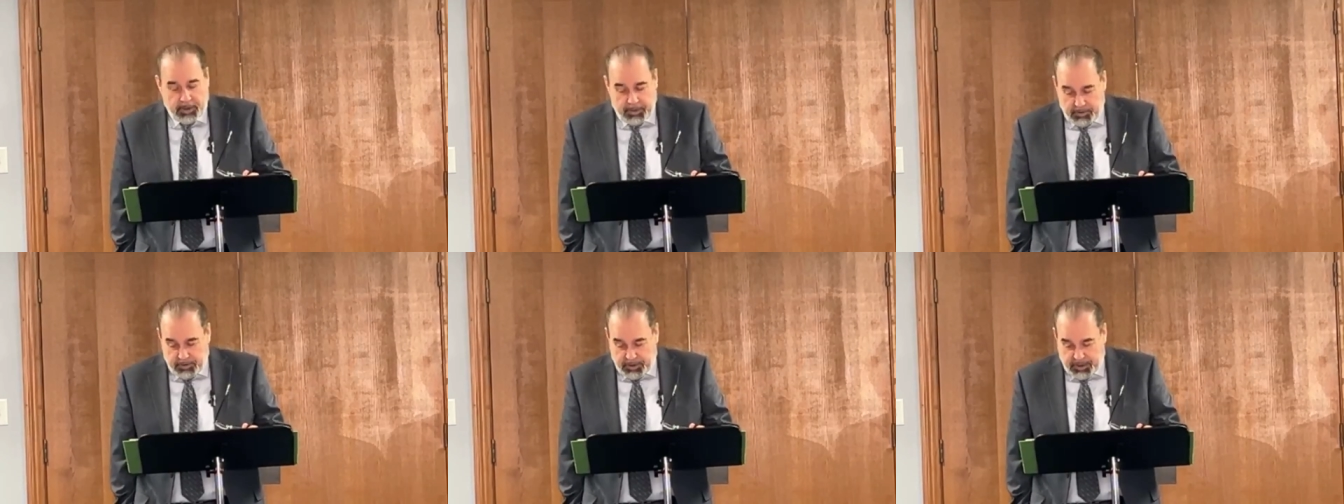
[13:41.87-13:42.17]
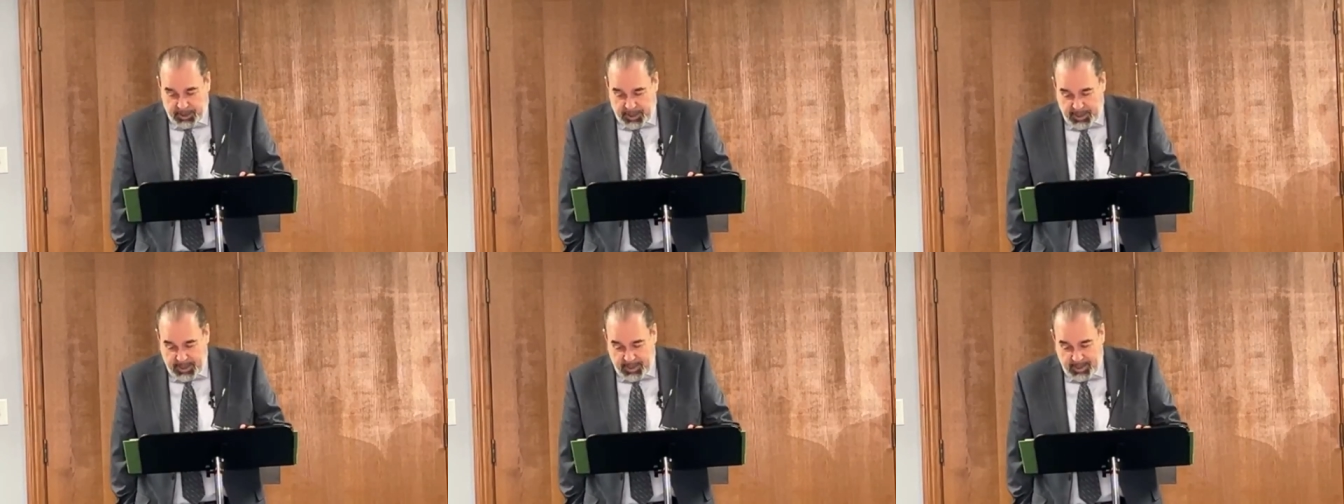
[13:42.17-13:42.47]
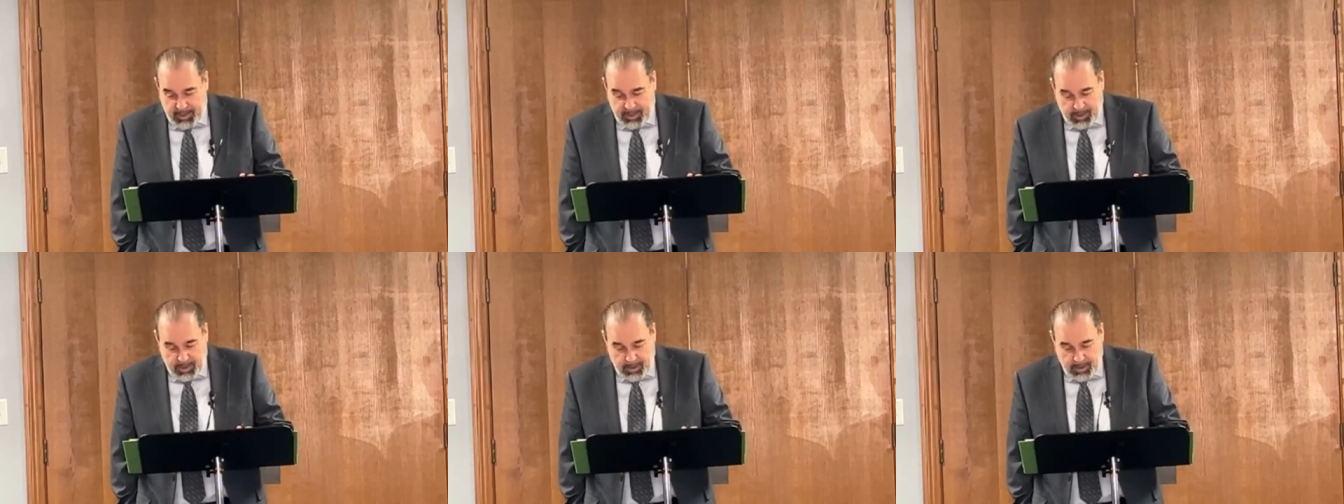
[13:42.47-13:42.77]
so when you
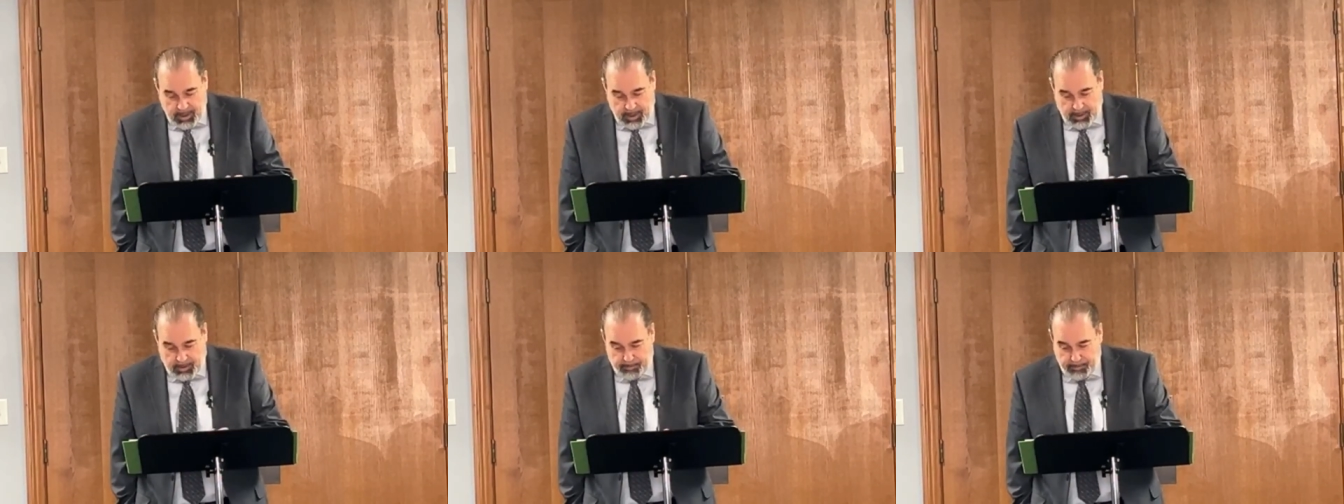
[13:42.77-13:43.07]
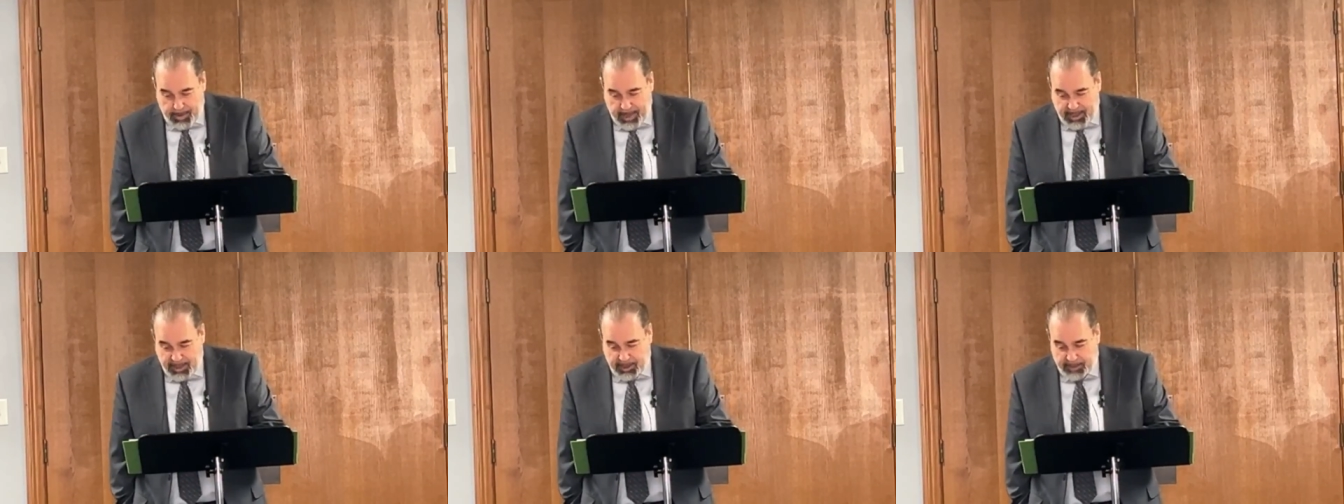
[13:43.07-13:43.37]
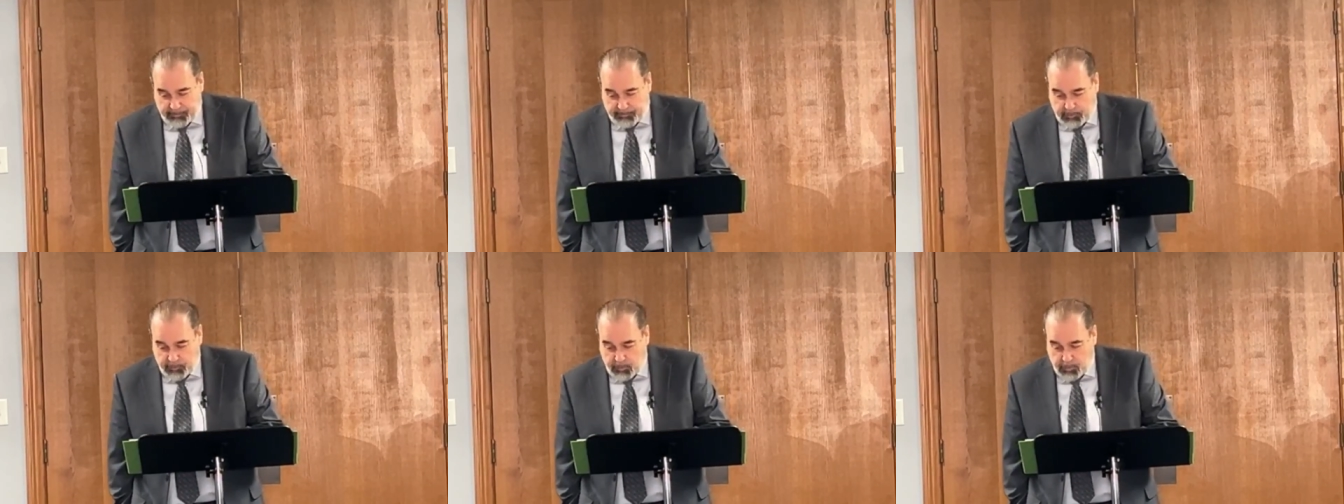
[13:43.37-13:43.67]
see a
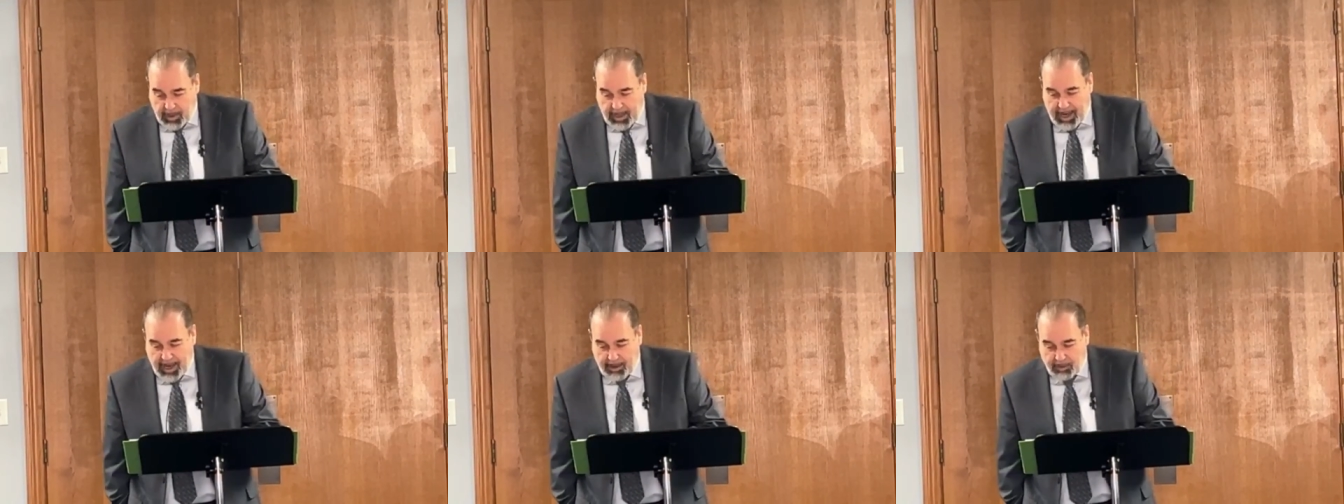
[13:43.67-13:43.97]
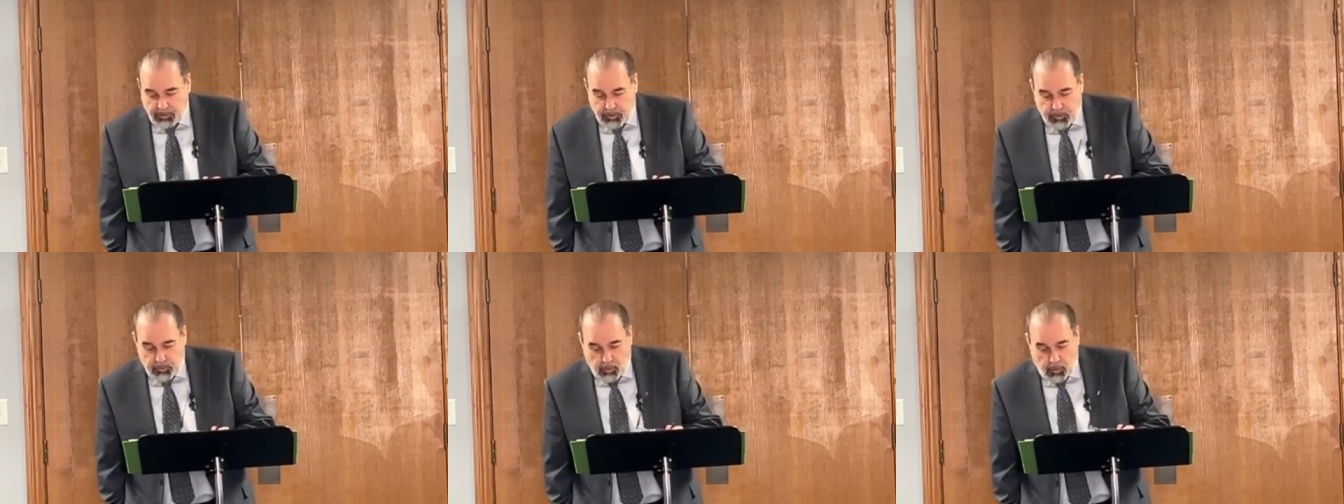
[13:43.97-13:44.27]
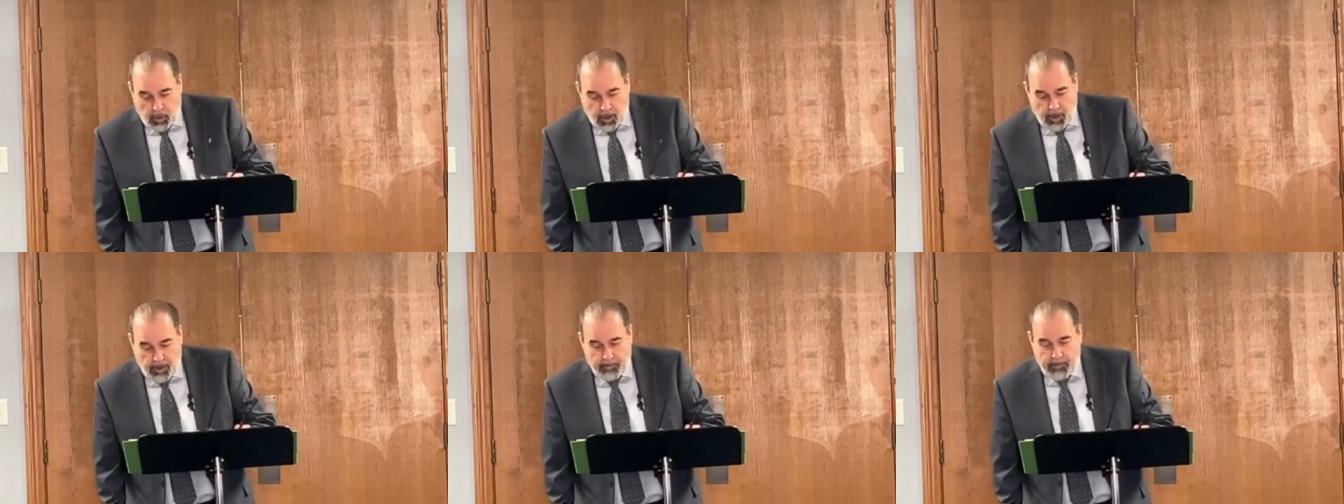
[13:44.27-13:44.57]
massive crowd
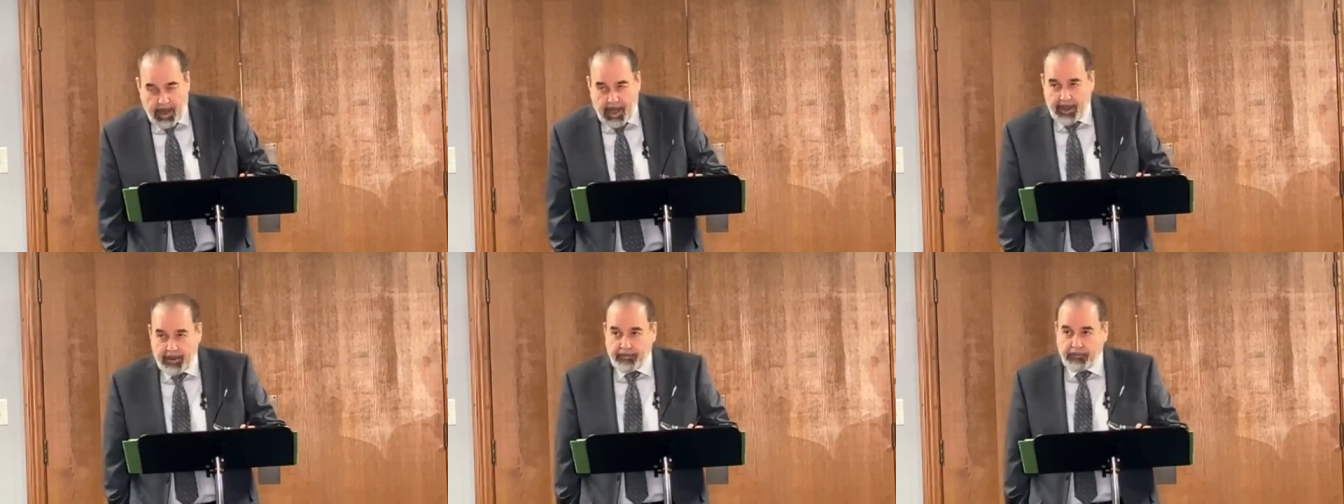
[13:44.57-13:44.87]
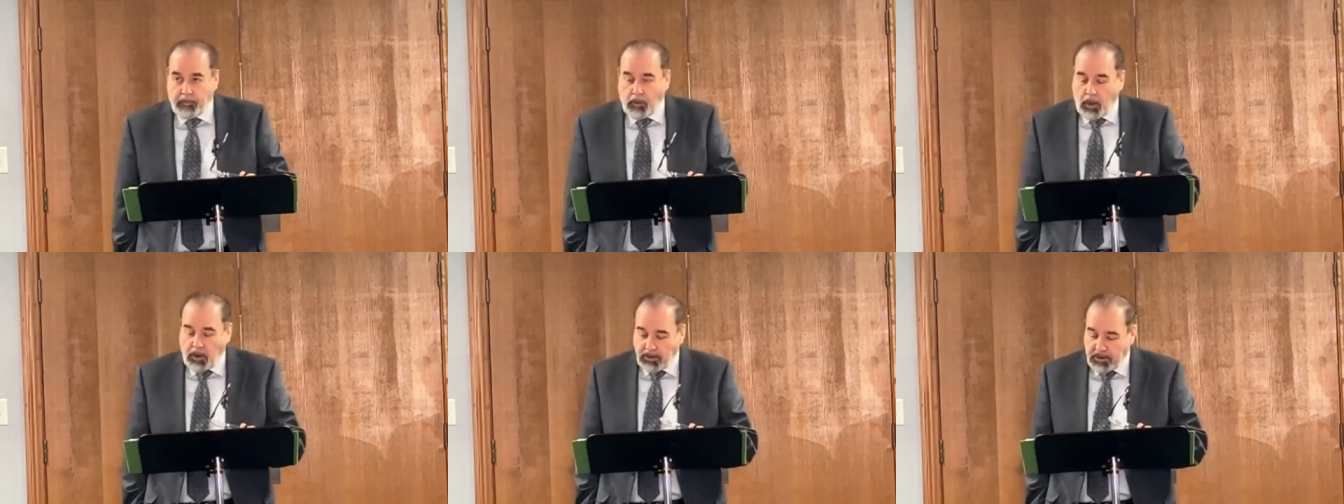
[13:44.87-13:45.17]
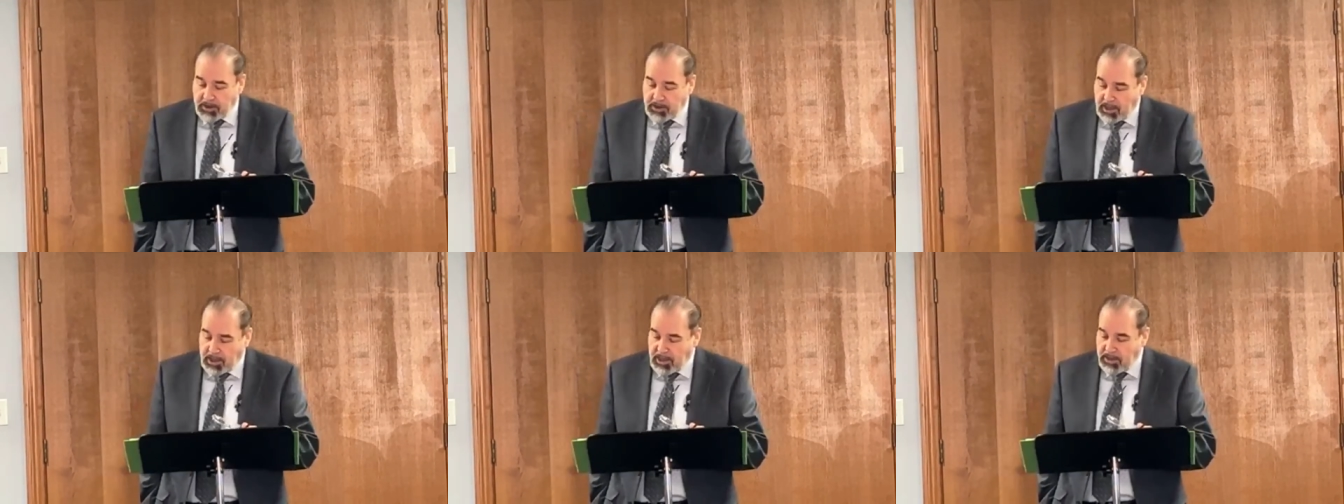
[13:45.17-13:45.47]
drawn by
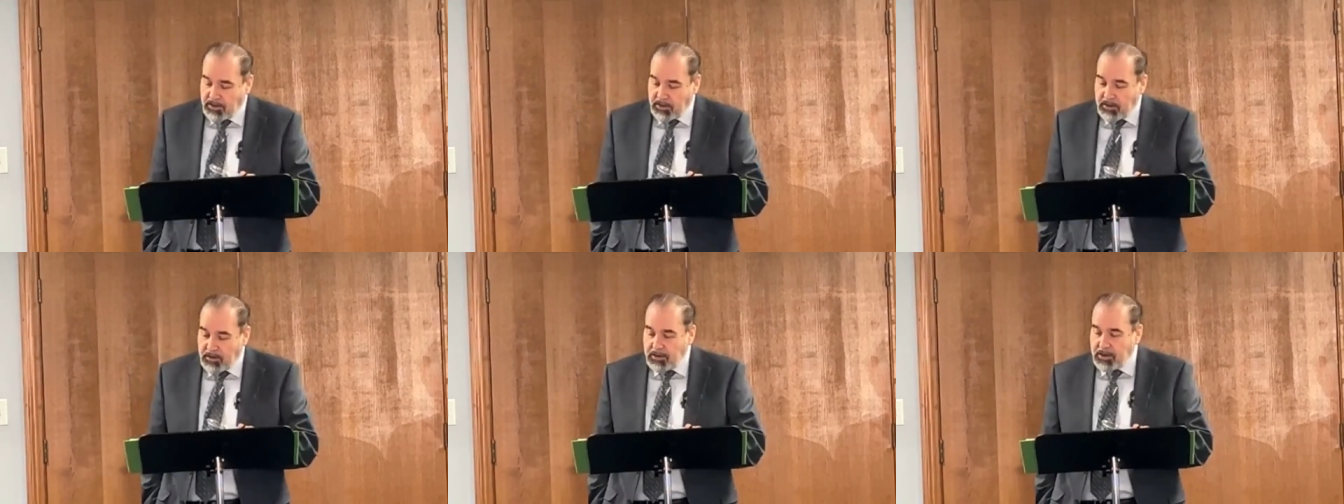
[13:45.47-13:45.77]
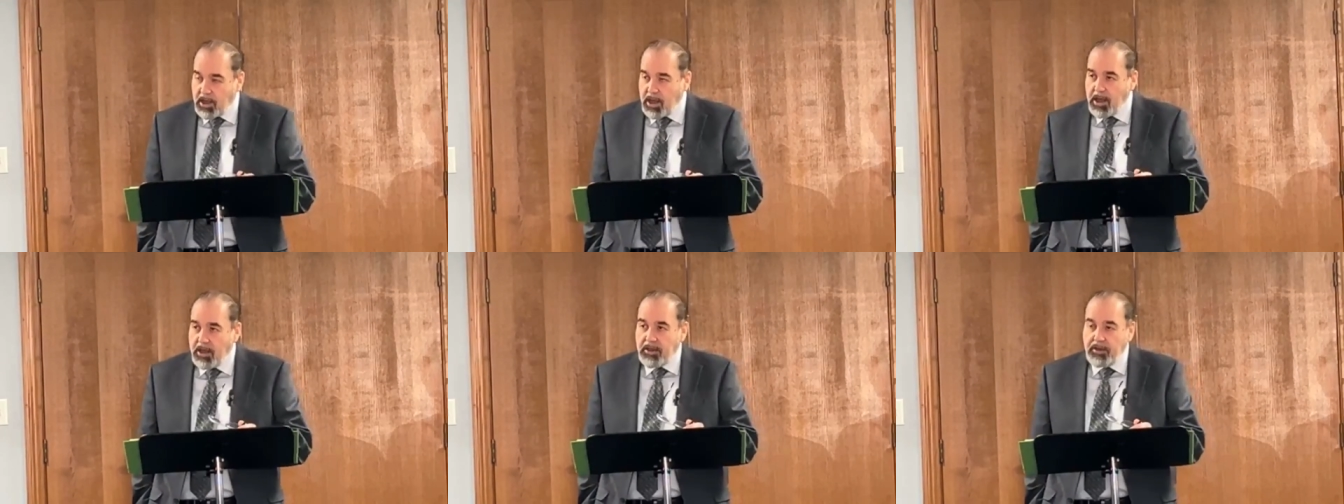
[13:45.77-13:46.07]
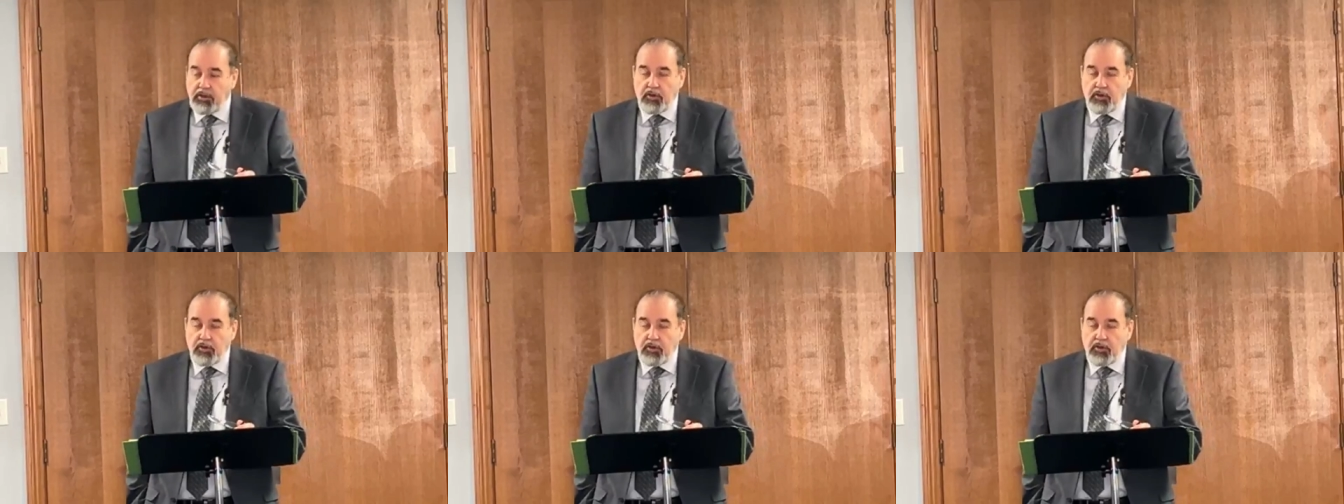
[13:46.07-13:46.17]
false teachers,